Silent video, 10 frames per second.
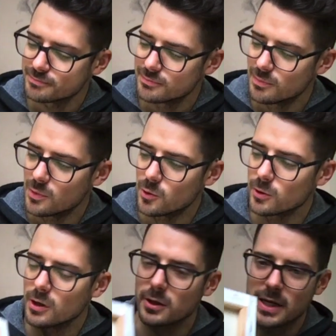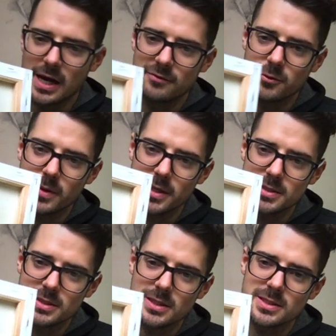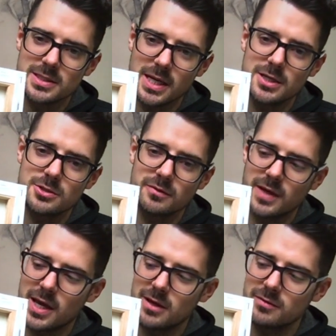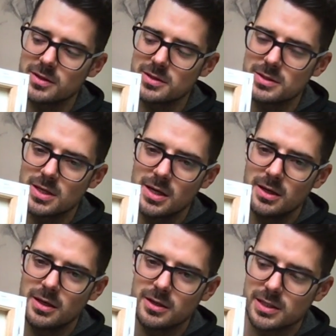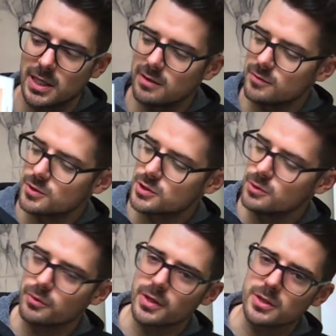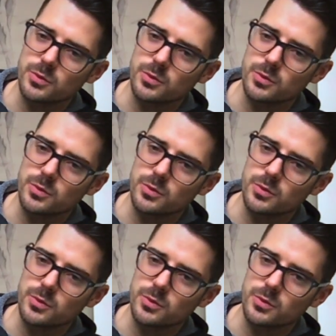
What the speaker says: more archival ways, because the danger of canvas is kind of, there's two things.